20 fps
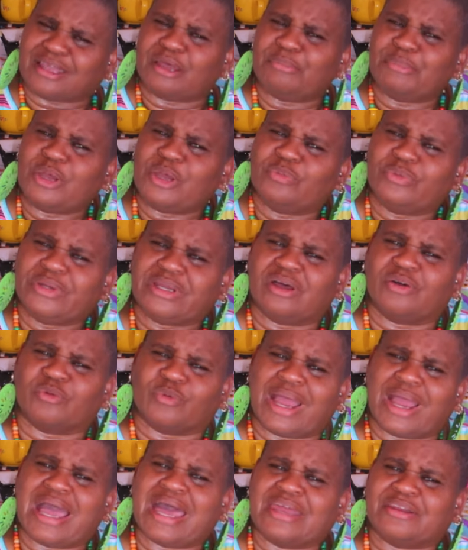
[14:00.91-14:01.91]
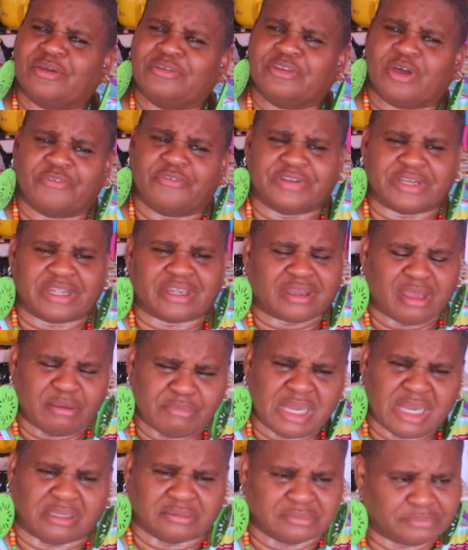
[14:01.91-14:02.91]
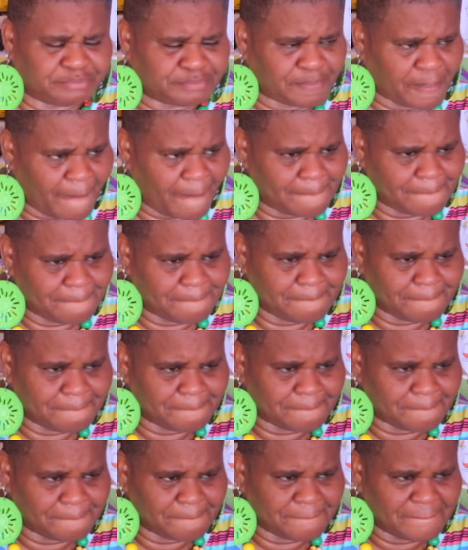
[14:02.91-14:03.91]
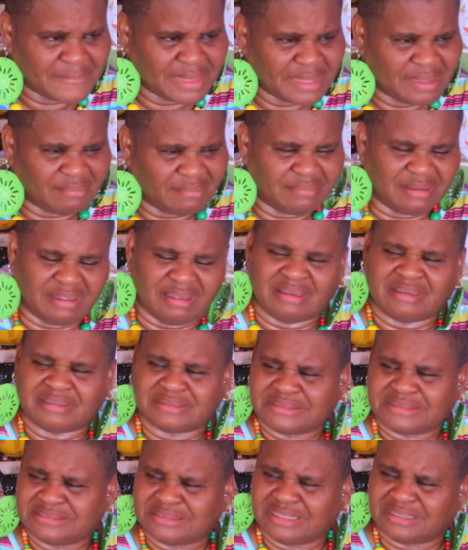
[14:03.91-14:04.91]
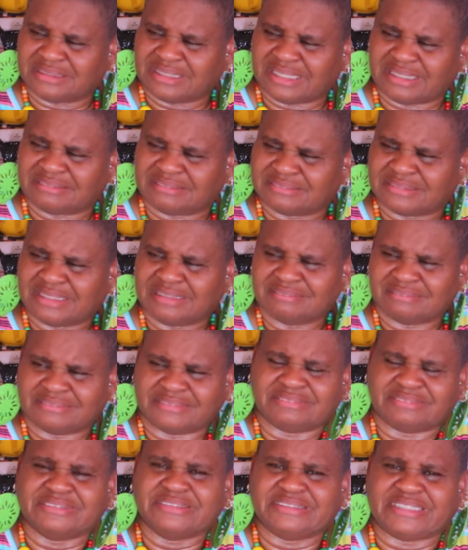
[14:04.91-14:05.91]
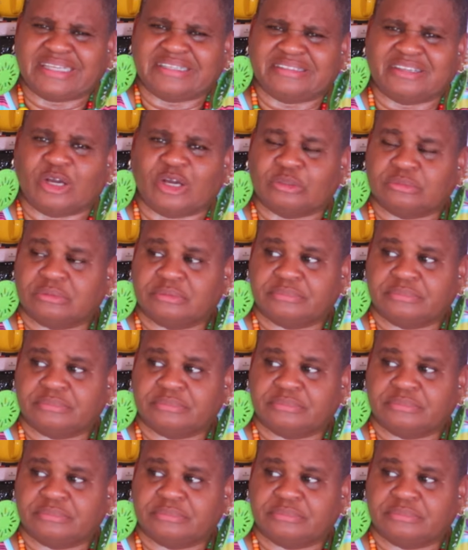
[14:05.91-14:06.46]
come on, we're going to ride on over there. Come on. Well, what would they know?